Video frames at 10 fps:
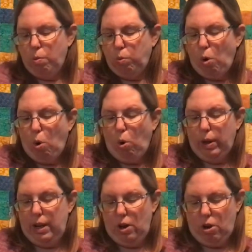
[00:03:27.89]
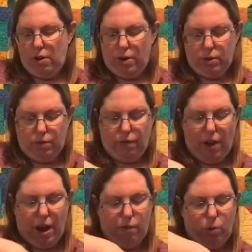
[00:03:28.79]
roll here, and there's
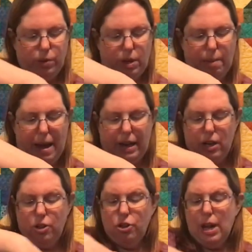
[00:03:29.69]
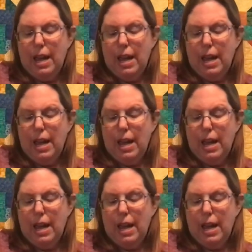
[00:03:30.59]
5 rolls in a package,